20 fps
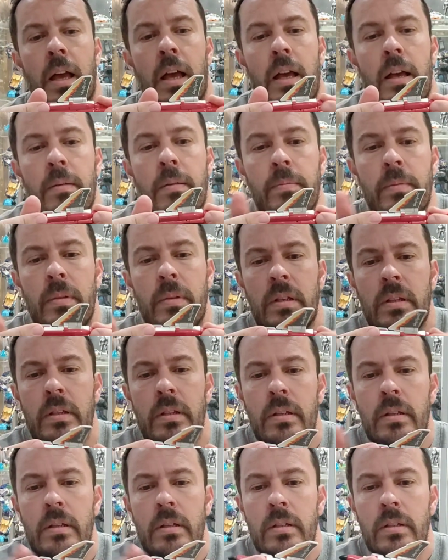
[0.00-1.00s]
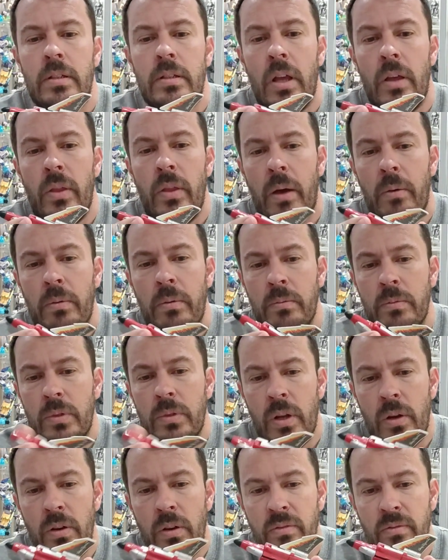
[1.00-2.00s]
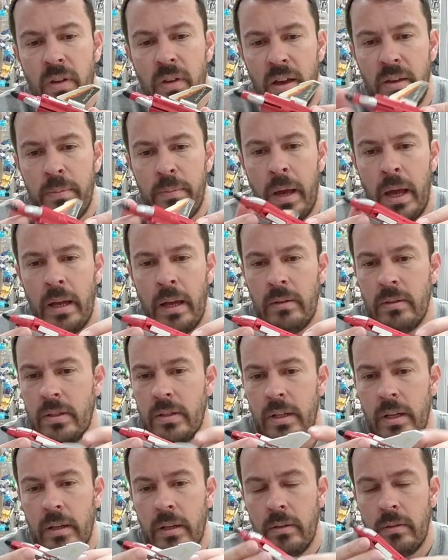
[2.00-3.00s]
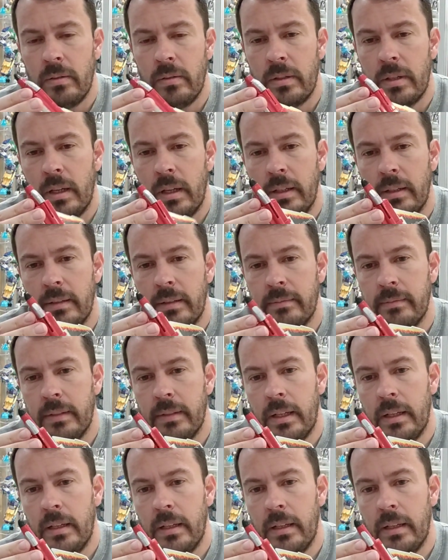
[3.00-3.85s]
So that one was only £5, so it was like